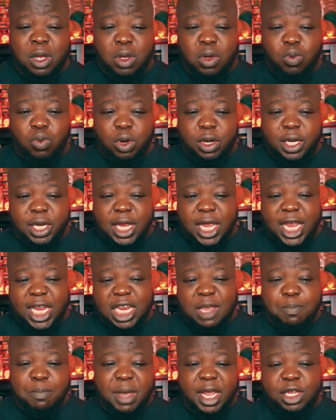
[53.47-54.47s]
with
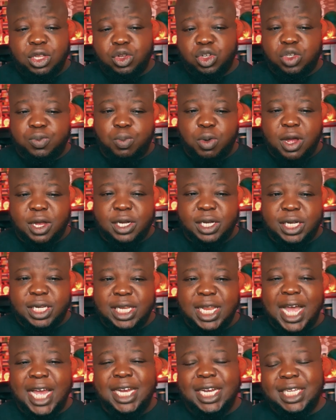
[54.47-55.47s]
any Michter's product,
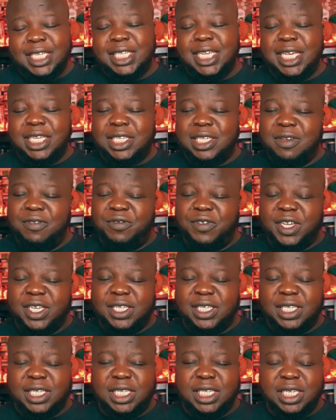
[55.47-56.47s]
not in the sense of
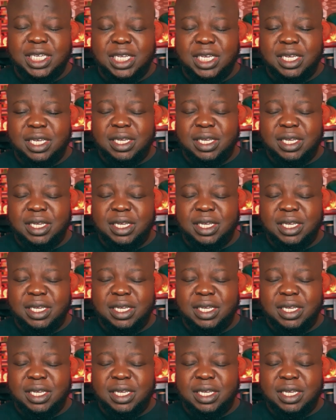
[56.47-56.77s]
is